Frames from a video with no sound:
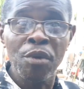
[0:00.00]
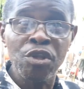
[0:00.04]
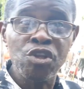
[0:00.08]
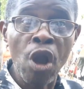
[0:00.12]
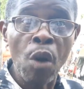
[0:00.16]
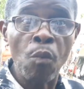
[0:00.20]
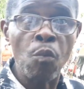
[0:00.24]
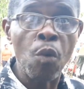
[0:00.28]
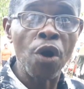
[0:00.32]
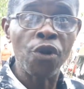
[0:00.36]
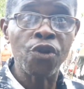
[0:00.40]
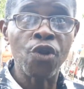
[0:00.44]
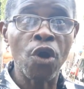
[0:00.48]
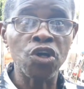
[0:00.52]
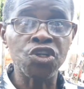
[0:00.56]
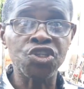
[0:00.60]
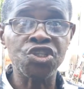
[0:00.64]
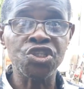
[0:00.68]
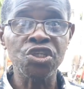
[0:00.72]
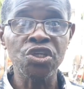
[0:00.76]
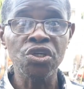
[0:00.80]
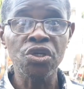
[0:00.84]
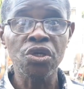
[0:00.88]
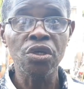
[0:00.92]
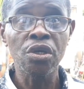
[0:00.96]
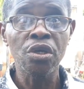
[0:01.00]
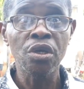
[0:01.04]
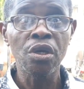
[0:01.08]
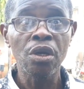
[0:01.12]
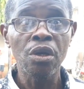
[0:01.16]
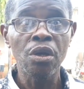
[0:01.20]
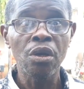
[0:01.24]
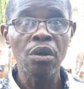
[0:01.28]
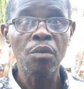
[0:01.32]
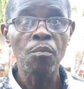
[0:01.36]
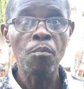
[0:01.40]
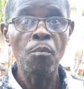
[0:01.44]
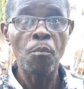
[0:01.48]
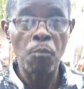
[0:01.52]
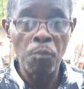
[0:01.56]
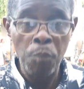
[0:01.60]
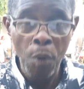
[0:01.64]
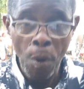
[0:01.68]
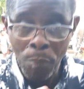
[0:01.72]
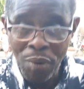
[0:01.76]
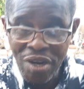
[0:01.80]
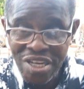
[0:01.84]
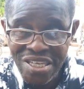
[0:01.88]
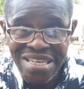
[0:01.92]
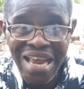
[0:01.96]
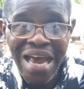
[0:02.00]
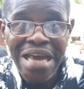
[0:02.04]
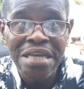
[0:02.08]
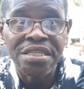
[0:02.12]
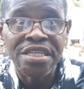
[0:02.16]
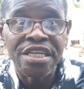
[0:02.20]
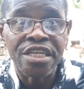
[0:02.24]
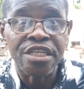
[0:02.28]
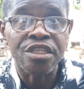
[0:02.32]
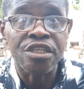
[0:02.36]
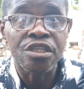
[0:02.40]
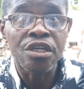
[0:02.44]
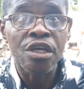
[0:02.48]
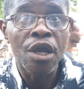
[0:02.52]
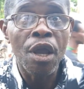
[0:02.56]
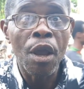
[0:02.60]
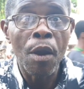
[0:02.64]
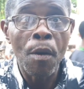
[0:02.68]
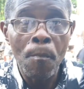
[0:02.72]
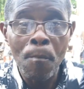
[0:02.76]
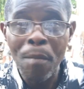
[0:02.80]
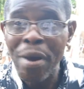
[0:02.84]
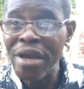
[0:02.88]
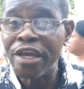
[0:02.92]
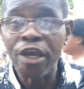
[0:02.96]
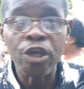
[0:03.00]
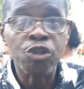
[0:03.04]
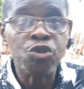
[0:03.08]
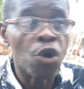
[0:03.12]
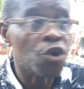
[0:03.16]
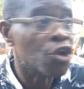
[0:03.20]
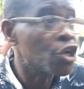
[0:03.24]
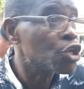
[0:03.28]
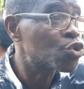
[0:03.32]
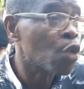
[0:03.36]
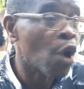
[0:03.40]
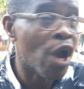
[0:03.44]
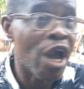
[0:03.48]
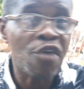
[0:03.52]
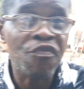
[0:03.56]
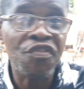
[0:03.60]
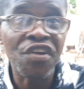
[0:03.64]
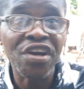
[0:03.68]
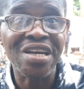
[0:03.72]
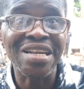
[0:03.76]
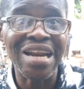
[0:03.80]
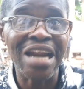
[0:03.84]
Video Warriors publicize it, make it to reach to every